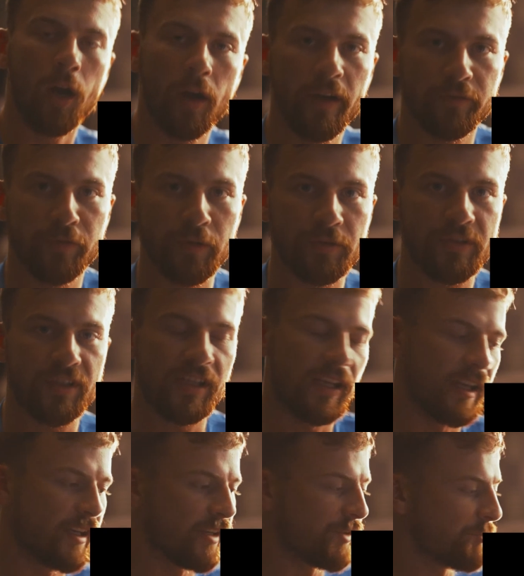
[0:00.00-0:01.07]
right, folks,
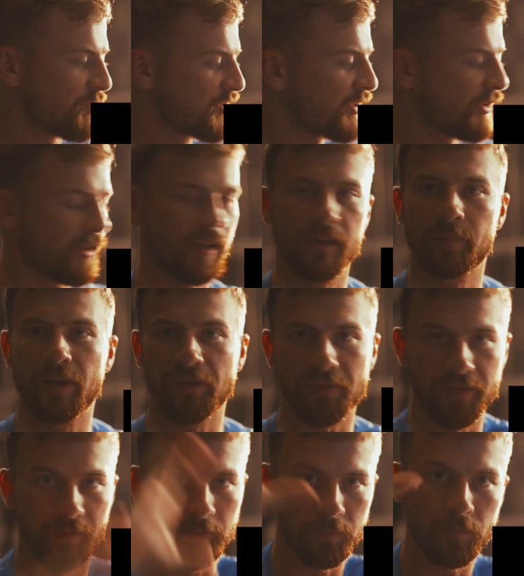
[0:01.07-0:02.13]
uh, sorry about
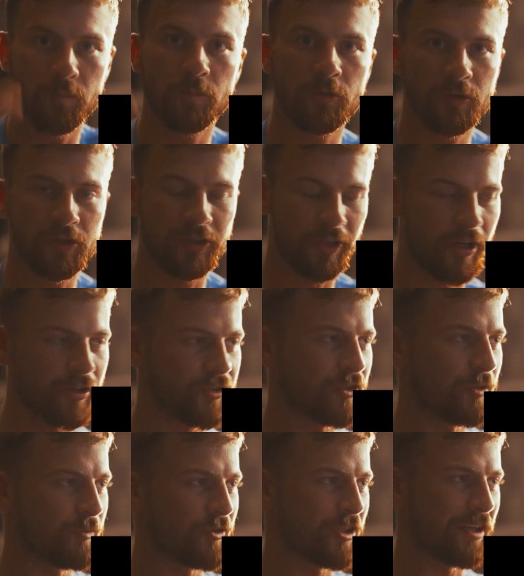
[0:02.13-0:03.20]
the
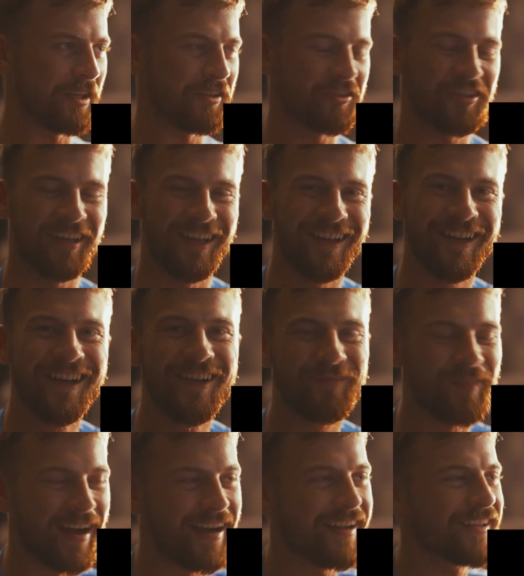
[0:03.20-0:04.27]
costume change.
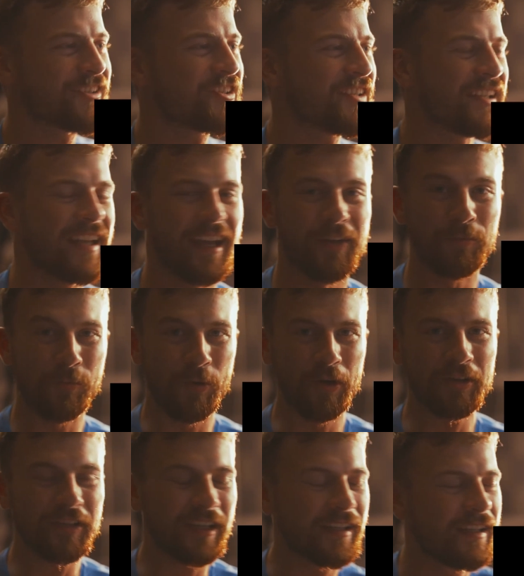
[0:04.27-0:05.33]
Um, I actually had
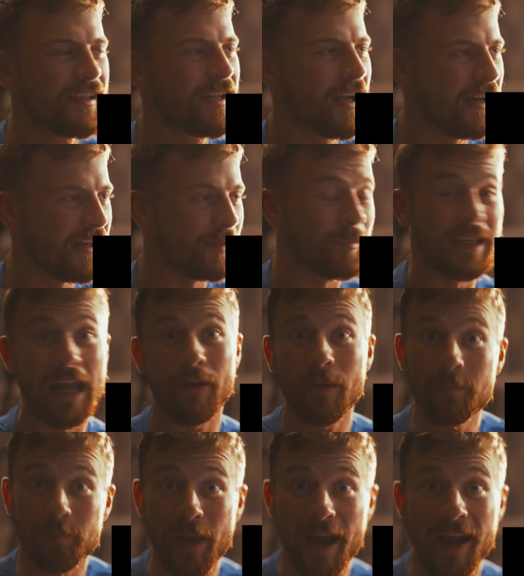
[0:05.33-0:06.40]
work, uh, but now
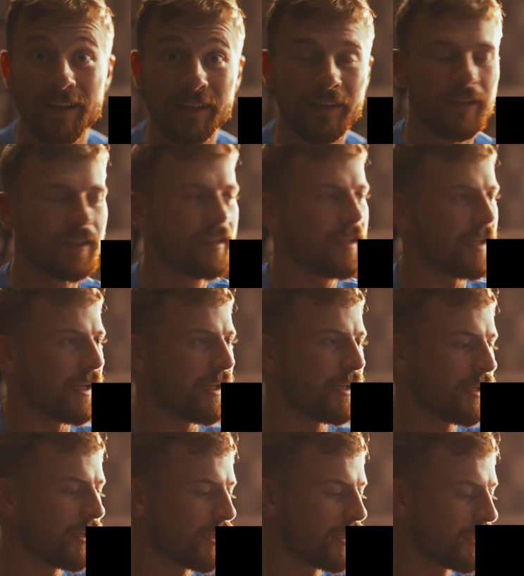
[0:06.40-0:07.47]
I'm back,
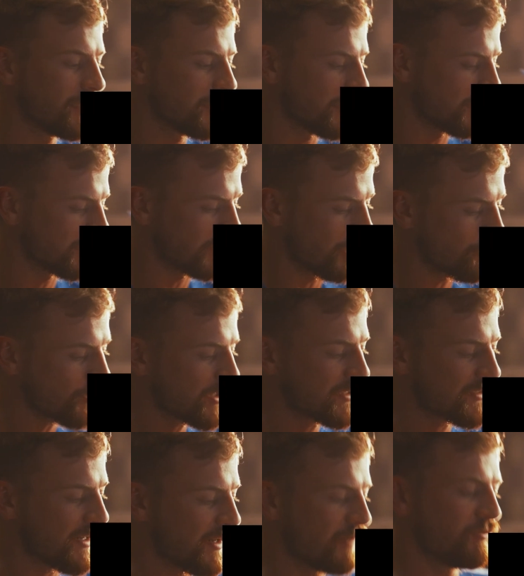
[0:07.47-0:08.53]
and uh, I want to
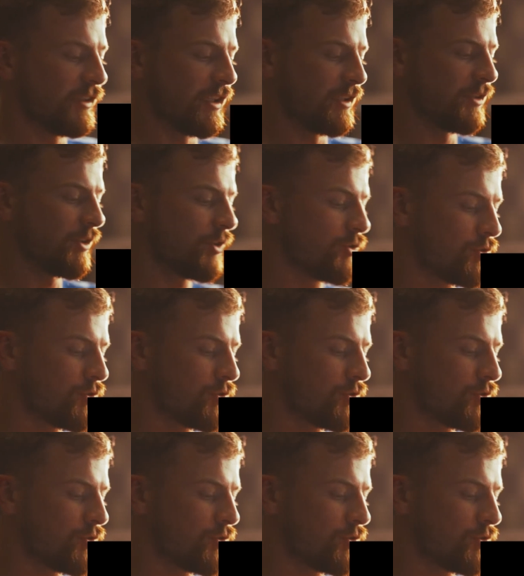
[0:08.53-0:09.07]
dive in